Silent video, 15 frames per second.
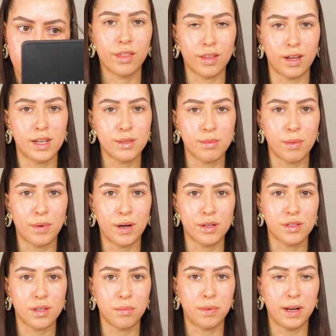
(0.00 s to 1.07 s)
That is my brows
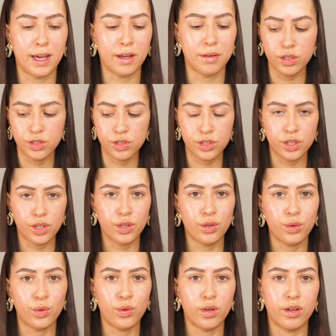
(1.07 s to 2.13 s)
complete.
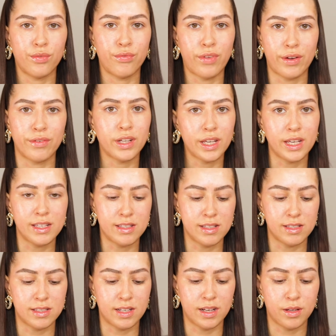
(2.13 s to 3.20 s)
2 very easy
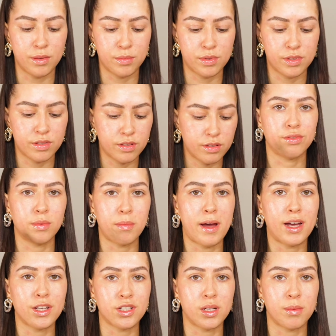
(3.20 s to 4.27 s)
steps. For my
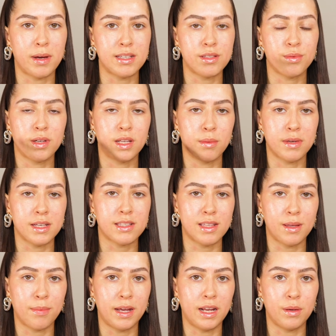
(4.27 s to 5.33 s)
eyeshadow base, I'm going to mix the
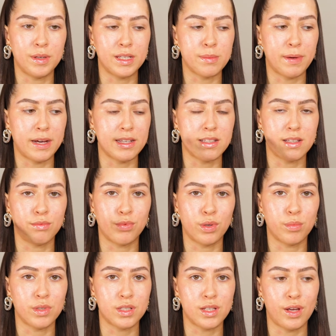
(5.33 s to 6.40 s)
P. Louise base in
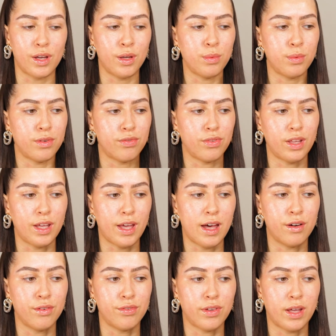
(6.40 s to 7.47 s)
Rumour 2 with the
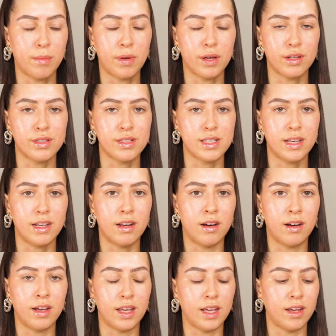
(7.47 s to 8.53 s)
e.l.f. Camo
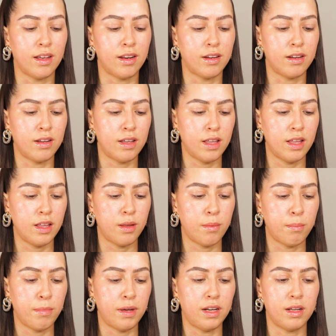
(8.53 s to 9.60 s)
Concealer in
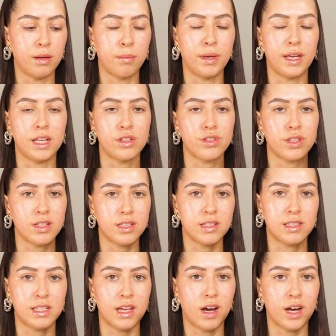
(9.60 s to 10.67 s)
Medium Peach. This is
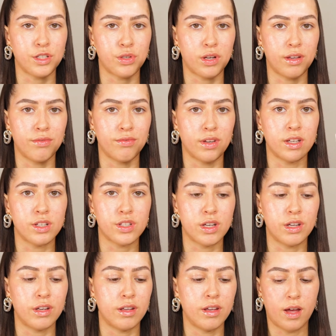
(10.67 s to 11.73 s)
the hydrating
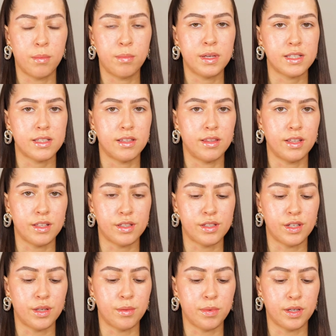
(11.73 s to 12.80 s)
version. I'm mixing these
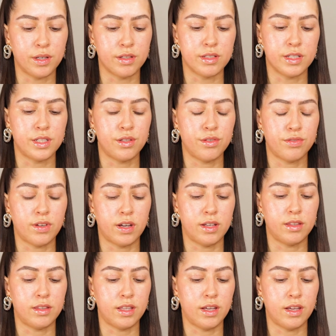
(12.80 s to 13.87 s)
two because I do
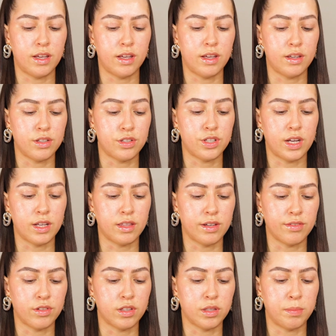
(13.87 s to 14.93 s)
find the shade that
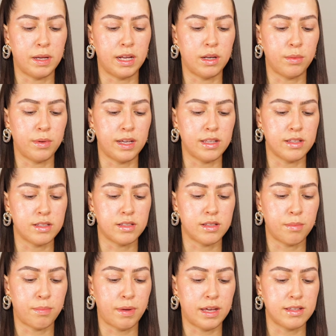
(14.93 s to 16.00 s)
I've got the P. Louise
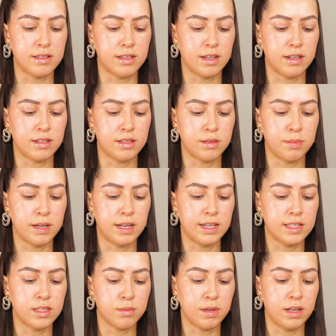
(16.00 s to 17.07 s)
base in to be a
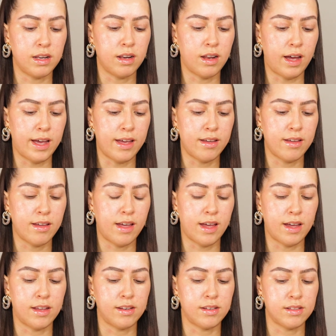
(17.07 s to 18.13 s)
little bit light,
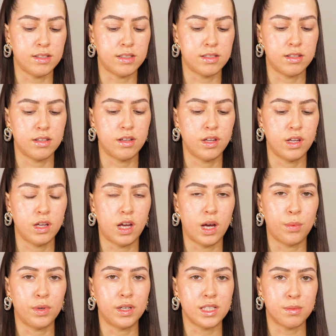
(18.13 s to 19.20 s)
and I
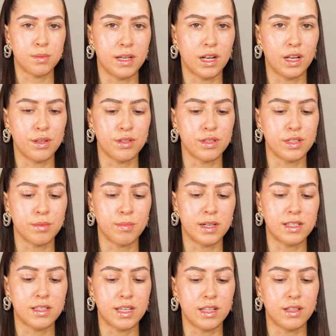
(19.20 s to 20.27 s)
want it closer to my
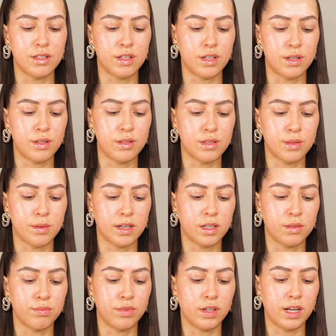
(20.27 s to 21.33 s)
skin tone so I
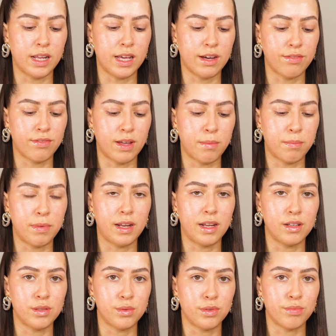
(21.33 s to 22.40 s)
can really have that
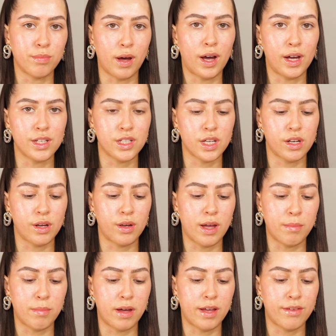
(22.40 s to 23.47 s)
blend with my eyeshadow
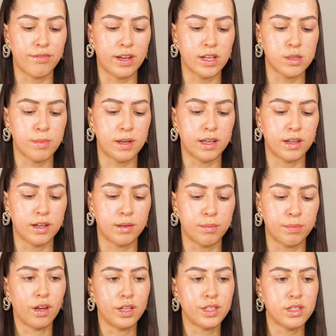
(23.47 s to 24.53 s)
and my face makeup.
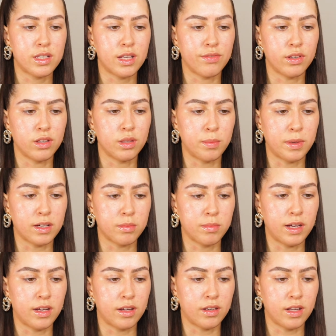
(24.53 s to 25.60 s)
I just have it on the back of my
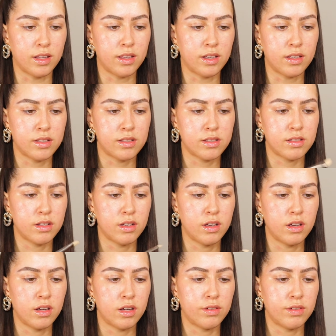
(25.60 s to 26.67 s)
hand like this.
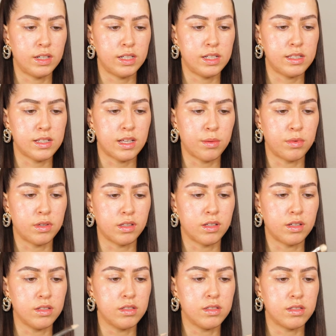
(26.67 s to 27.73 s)
I really need to get one of
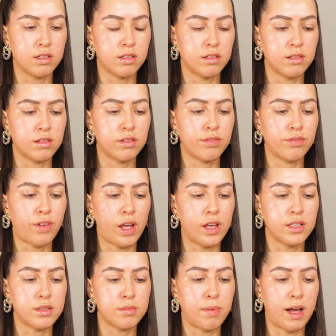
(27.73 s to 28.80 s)
those
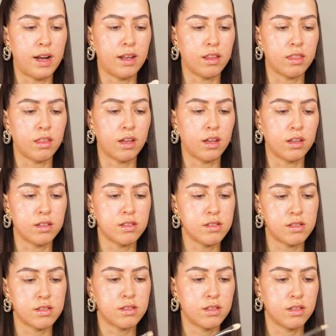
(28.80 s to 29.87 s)
face palette
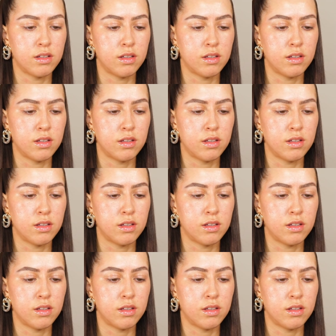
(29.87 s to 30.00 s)
things.